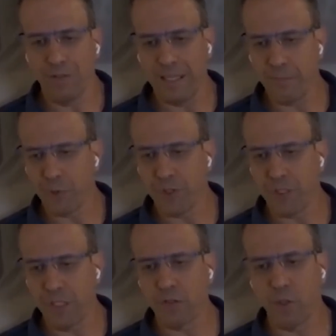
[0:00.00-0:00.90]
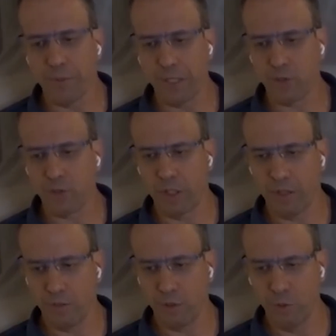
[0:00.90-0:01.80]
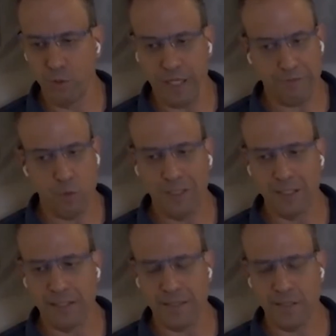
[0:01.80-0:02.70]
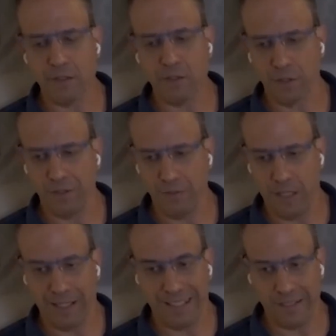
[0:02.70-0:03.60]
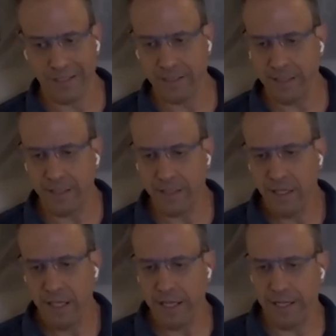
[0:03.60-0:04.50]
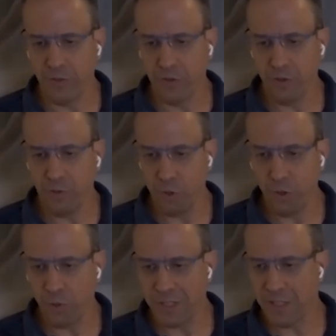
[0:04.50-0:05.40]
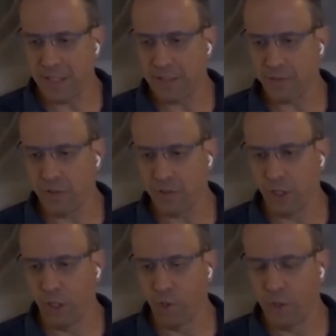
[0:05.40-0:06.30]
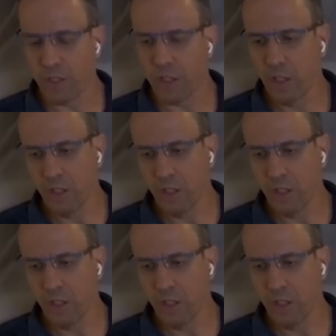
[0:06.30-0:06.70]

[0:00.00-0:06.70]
10% compared to everyone that does it currently. And you can see it in the lower